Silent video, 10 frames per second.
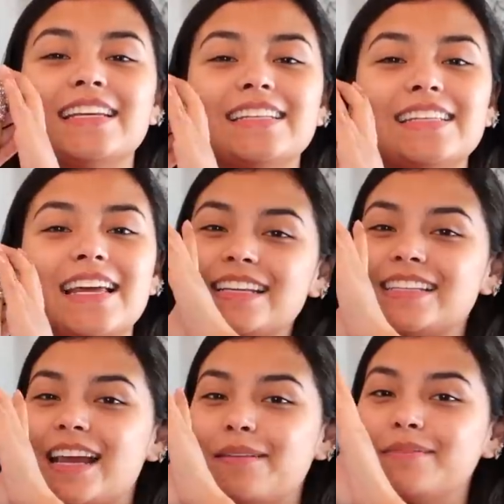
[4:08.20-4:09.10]
is
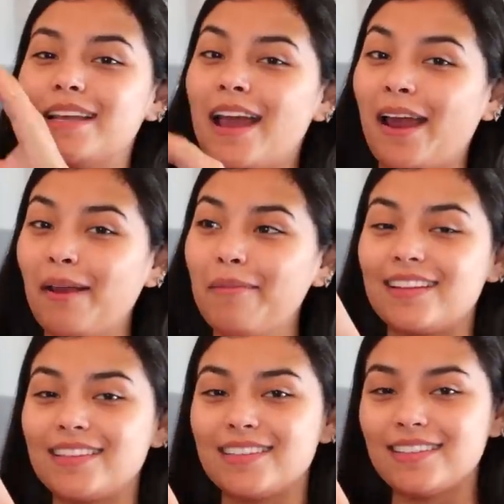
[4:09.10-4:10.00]
Shape Tape.
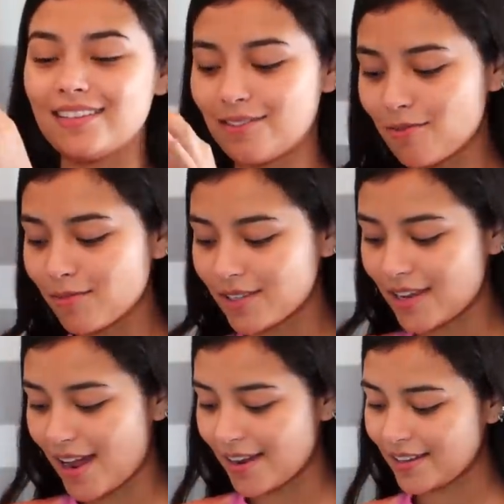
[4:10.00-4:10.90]
This is the normal
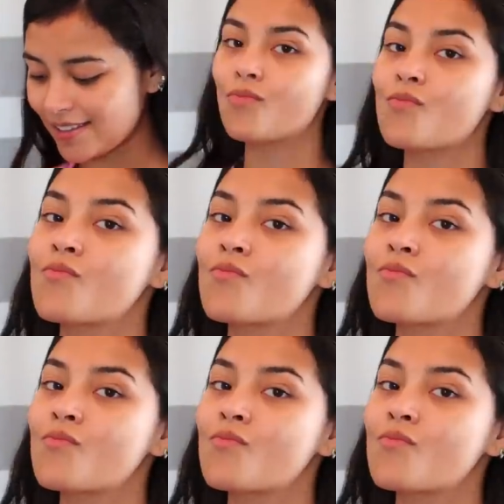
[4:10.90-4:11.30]
size.